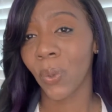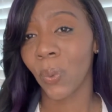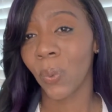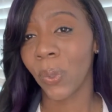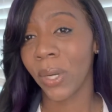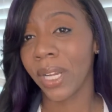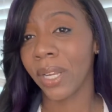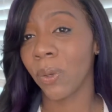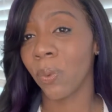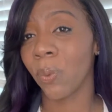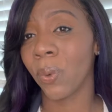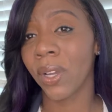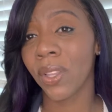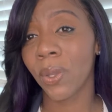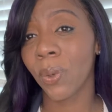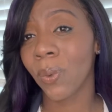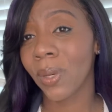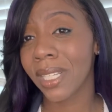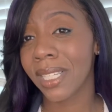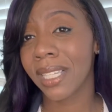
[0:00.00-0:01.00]
when we're the
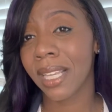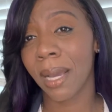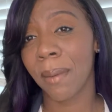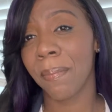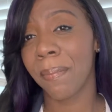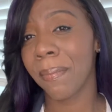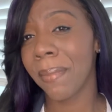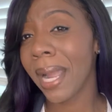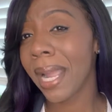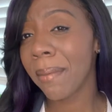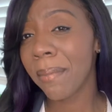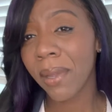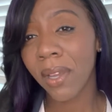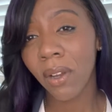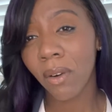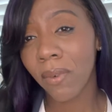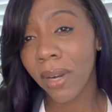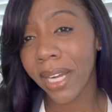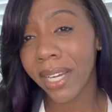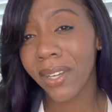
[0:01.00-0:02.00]
ones that might be
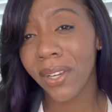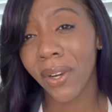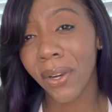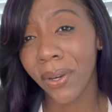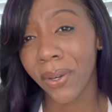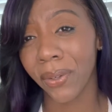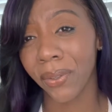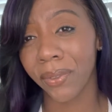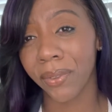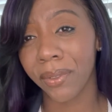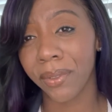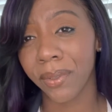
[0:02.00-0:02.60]
already hurt.